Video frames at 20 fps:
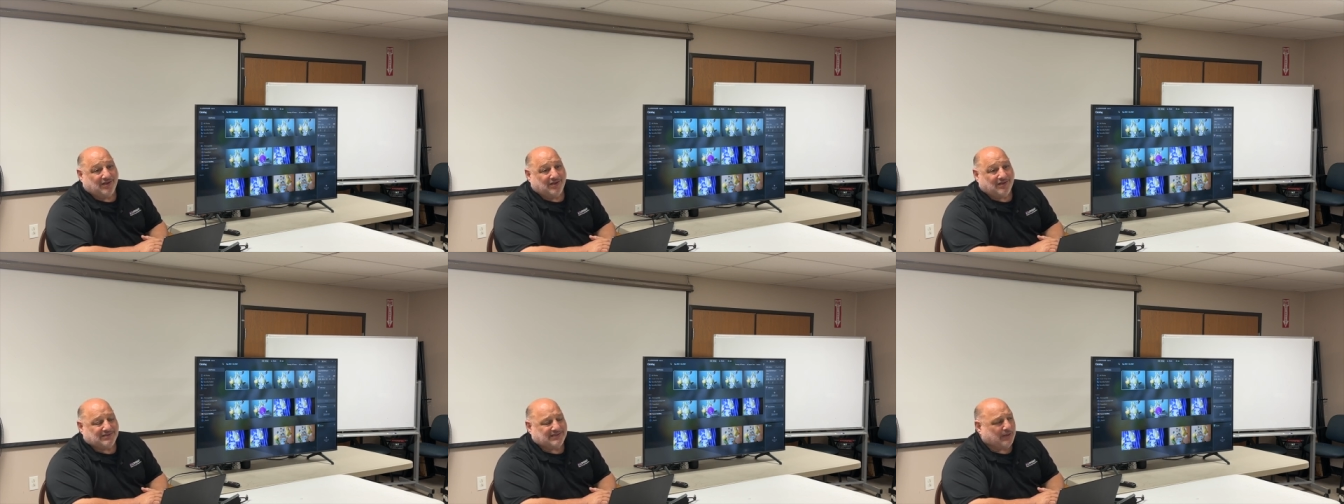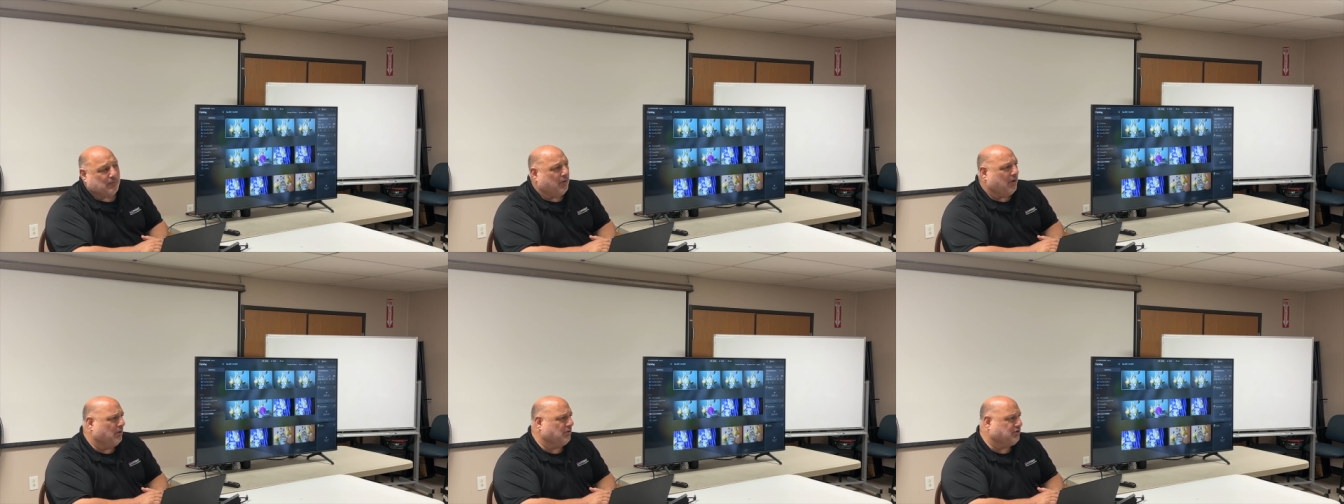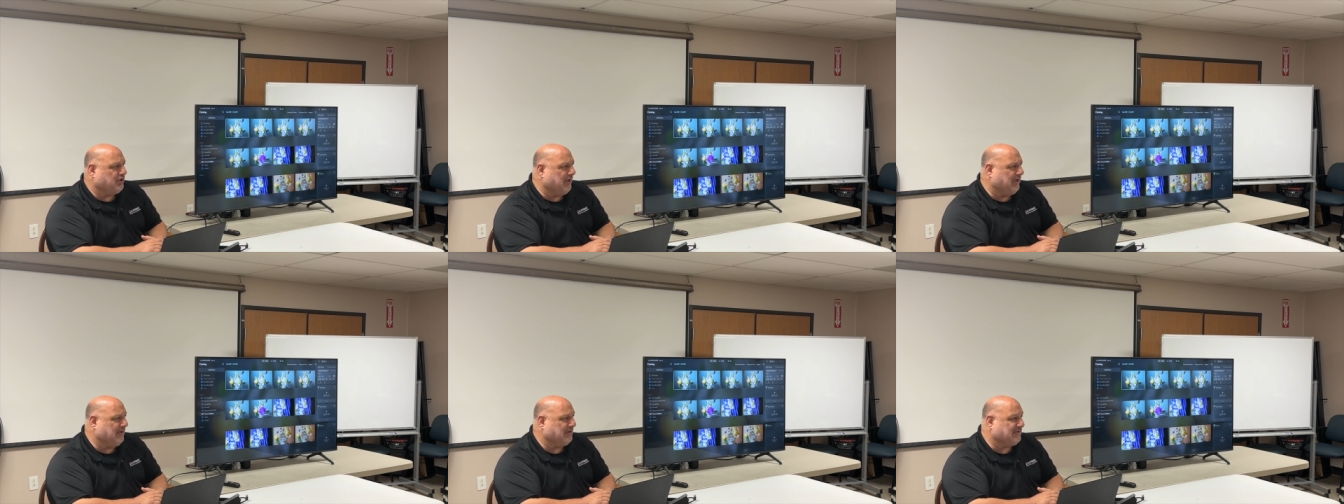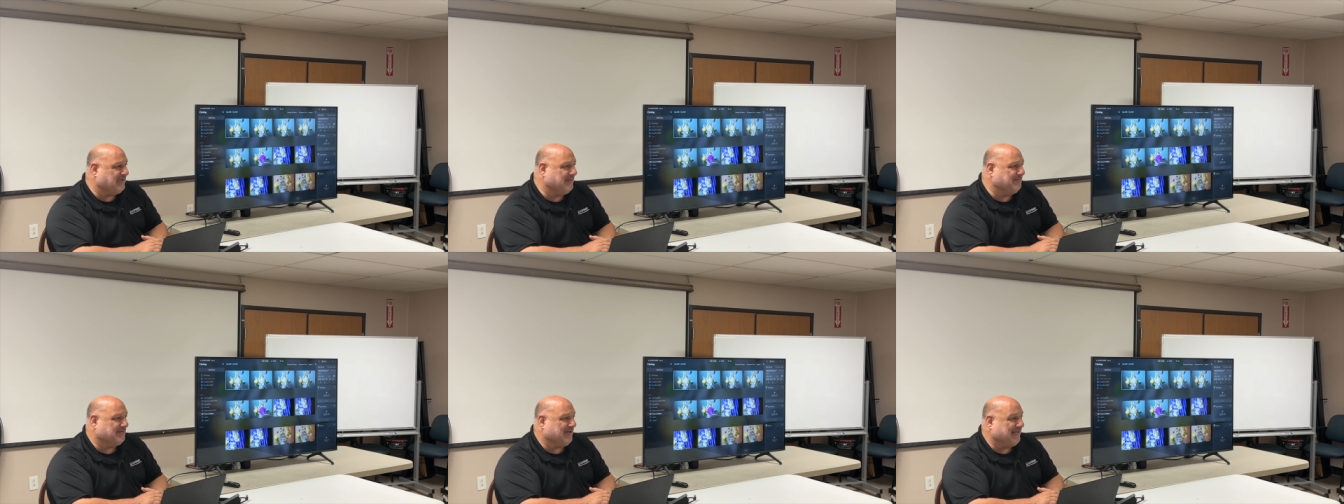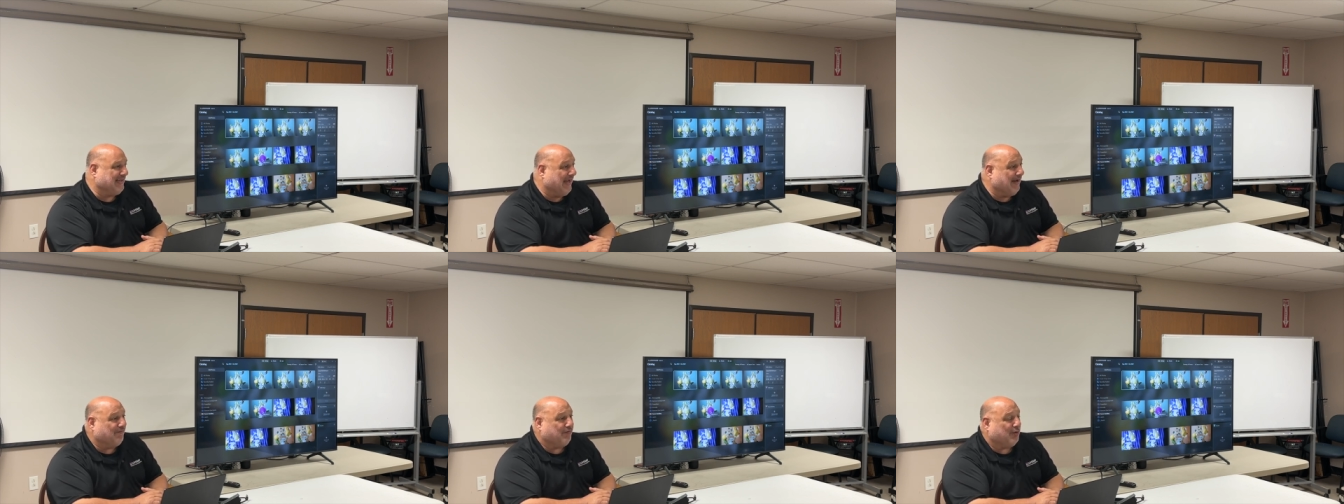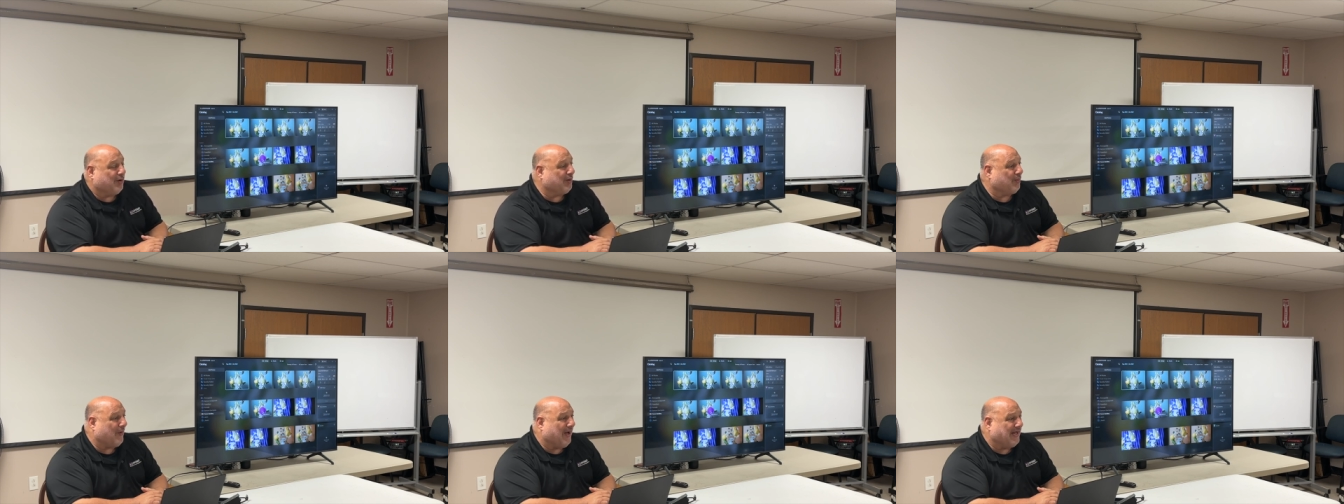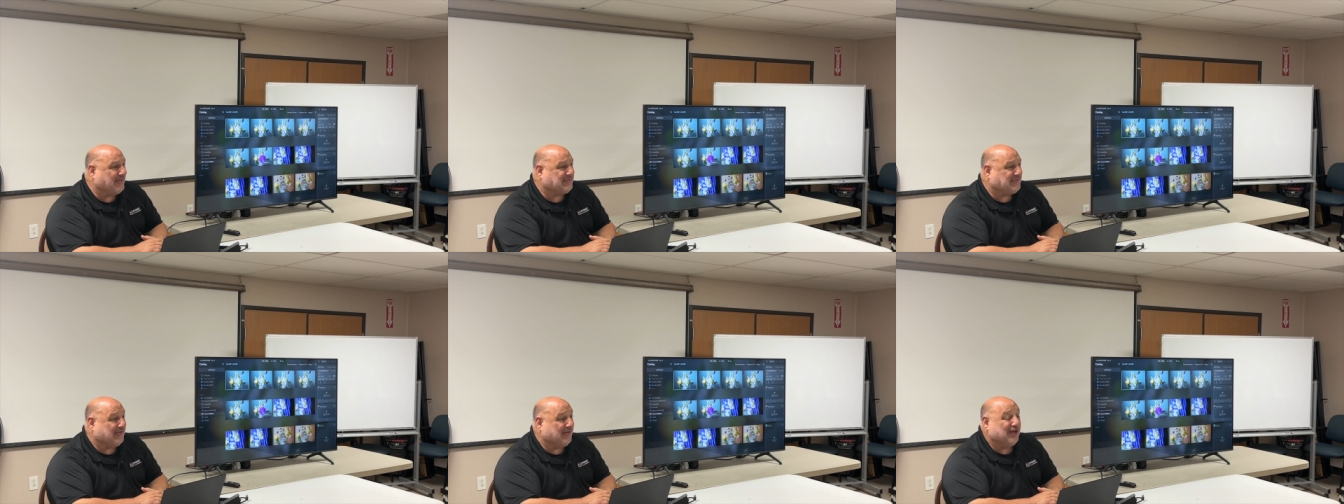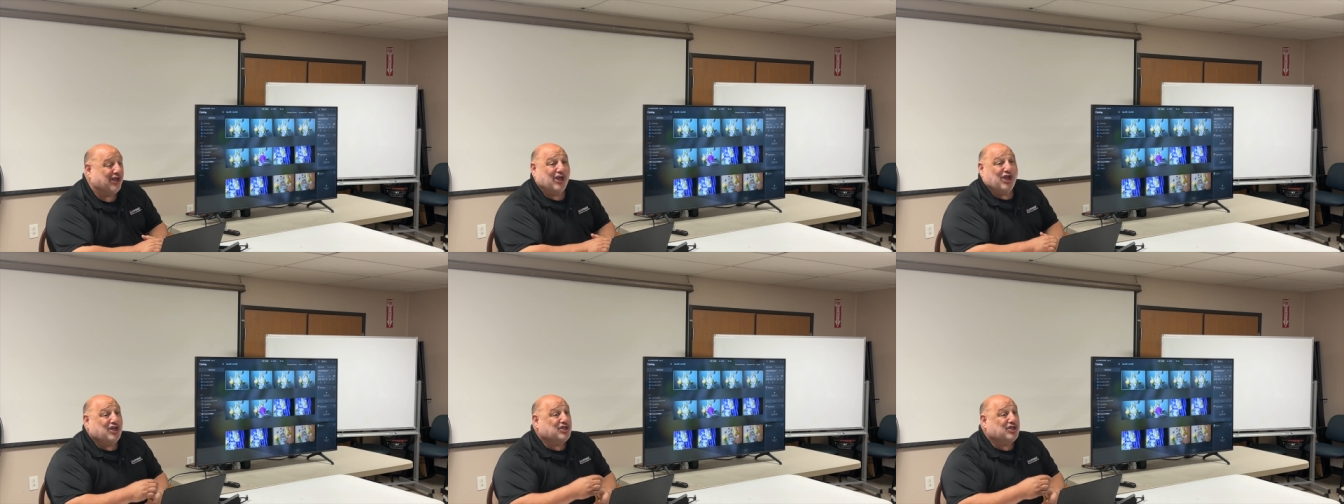say, well, gee, it seems like everyone wants it.